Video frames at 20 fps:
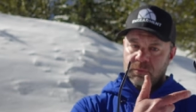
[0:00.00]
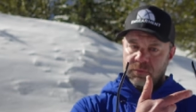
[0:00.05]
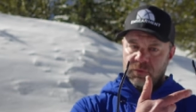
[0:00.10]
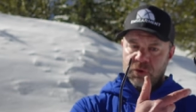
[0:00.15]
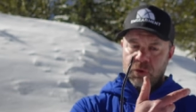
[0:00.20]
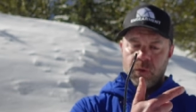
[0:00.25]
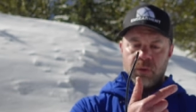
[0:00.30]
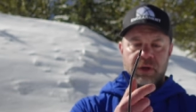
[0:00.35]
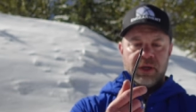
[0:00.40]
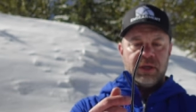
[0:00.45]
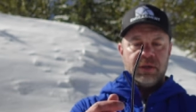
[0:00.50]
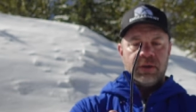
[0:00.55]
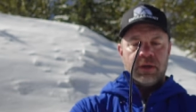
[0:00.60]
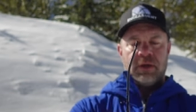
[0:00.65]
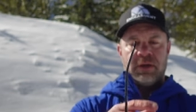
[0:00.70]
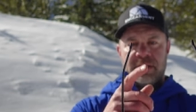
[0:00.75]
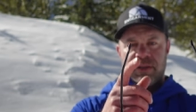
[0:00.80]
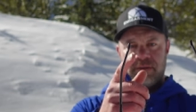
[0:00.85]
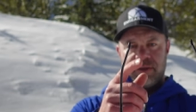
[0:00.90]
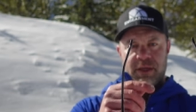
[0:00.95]
touring, and
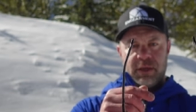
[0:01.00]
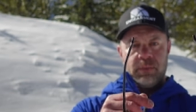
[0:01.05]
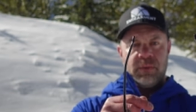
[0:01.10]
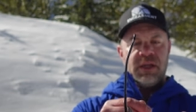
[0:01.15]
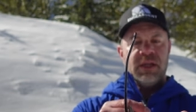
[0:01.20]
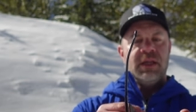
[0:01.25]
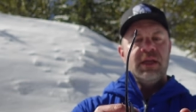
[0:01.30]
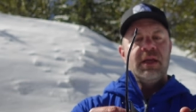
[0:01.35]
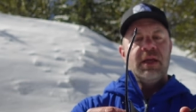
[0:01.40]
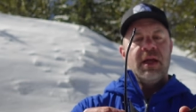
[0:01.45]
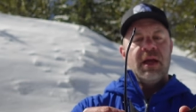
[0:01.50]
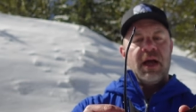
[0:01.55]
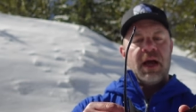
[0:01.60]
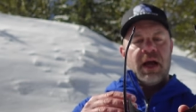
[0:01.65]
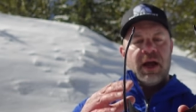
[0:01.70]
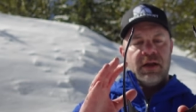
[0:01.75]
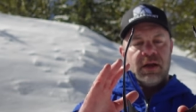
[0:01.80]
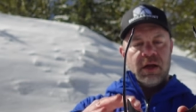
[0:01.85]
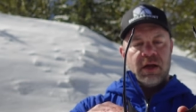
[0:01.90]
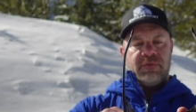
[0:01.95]
I'll get to that in a minute,
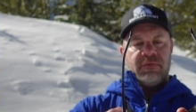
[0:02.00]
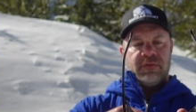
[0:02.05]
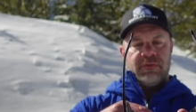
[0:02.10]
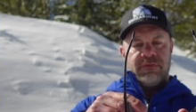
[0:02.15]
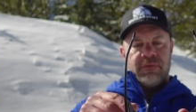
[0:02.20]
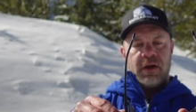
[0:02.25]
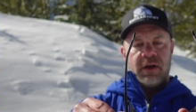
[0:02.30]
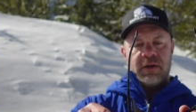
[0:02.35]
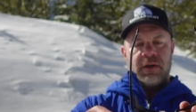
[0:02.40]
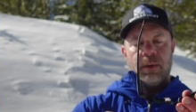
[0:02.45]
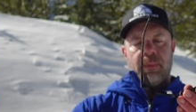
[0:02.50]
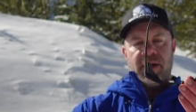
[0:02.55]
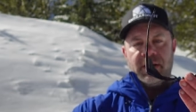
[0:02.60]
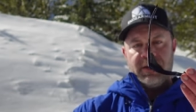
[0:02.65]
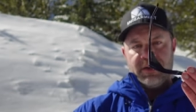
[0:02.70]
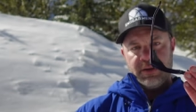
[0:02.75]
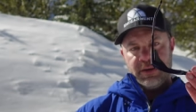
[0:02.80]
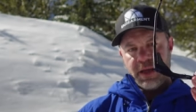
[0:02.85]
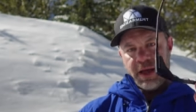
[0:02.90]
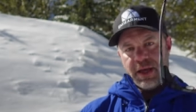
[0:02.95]
I often fog up. I
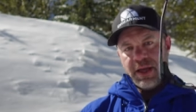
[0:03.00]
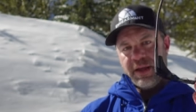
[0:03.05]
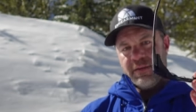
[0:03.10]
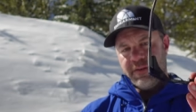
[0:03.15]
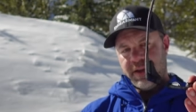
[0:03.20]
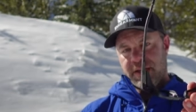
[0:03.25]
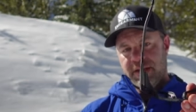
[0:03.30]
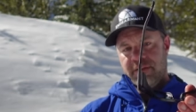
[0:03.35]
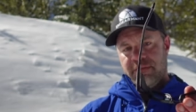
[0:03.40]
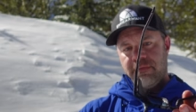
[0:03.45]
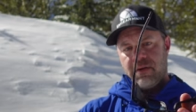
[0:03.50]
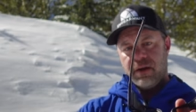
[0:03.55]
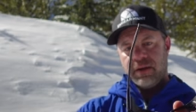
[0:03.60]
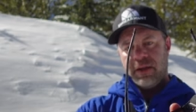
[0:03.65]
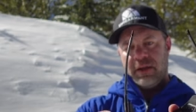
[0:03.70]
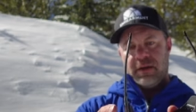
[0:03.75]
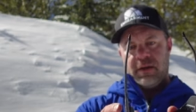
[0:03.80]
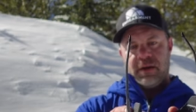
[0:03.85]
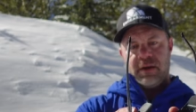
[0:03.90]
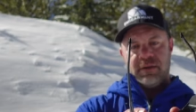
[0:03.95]
did not have any
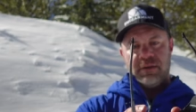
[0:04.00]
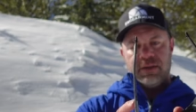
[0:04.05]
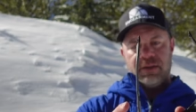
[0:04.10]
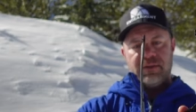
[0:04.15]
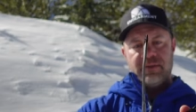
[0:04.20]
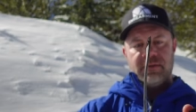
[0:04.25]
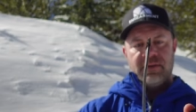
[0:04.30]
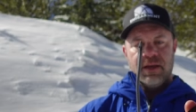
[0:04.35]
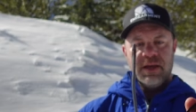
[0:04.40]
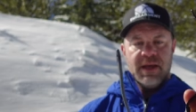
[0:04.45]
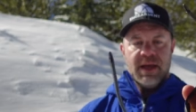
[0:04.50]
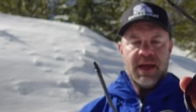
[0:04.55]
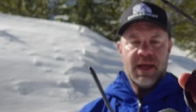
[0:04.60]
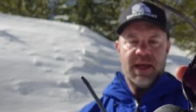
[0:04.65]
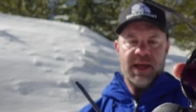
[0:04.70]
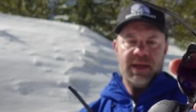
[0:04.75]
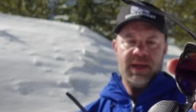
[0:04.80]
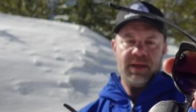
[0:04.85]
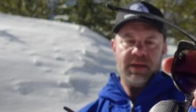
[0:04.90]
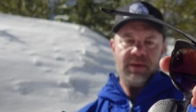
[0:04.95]
fogging on this,
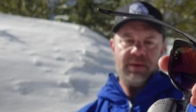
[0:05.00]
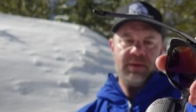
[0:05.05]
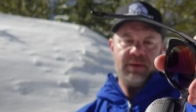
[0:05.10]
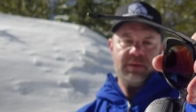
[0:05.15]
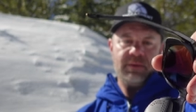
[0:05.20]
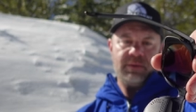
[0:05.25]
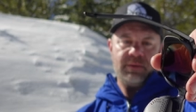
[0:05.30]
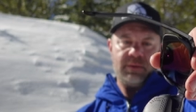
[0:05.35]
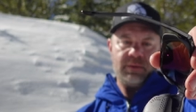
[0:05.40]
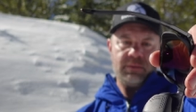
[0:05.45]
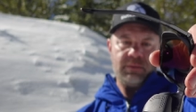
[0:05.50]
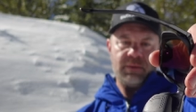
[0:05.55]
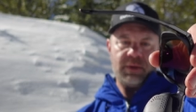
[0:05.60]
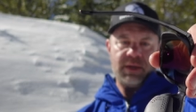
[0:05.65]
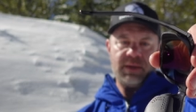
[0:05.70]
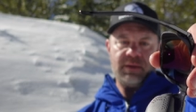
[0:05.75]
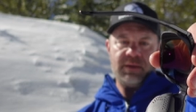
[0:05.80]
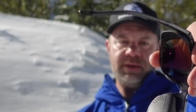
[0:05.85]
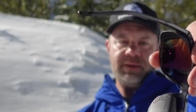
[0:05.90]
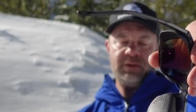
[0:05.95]
and
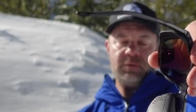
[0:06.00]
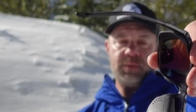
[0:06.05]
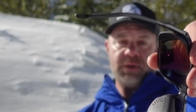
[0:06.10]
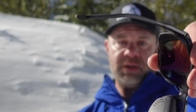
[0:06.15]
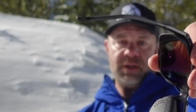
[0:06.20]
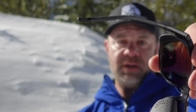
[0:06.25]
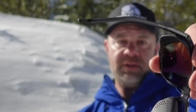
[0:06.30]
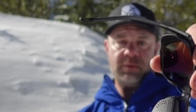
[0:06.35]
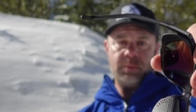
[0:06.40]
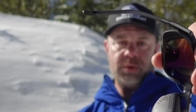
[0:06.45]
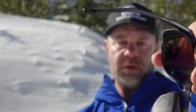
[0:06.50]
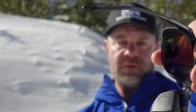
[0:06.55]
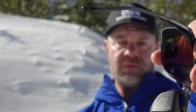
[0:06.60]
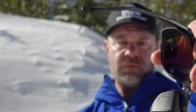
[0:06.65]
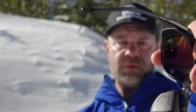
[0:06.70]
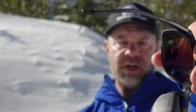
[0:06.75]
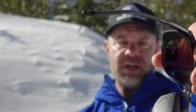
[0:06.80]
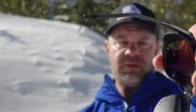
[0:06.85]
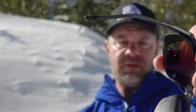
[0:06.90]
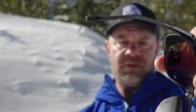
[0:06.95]
I think it's because the
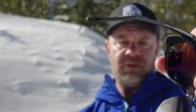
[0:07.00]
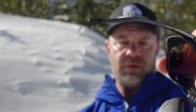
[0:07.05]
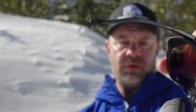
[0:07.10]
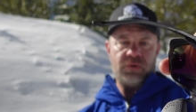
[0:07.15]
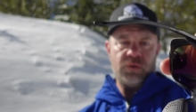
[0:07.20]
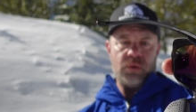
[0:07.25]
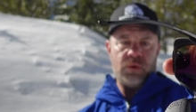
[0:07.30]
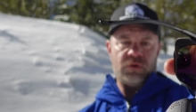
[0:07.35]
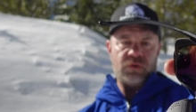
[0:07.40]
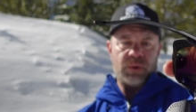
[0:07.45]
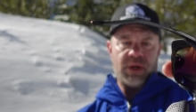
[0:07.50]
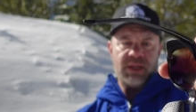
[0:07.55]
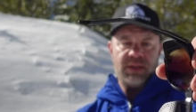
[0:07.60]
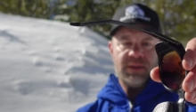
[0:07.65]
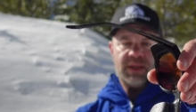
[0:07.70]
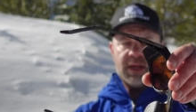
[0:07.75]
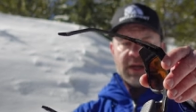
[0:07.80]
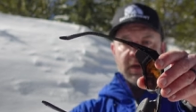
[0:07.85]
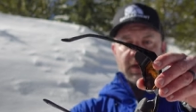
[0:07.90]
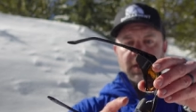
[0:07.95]
perforations, those holes right
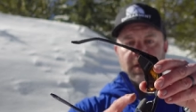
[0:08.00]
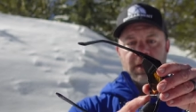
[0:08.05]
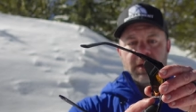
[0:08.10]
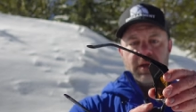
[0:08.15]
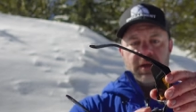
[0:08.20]
there.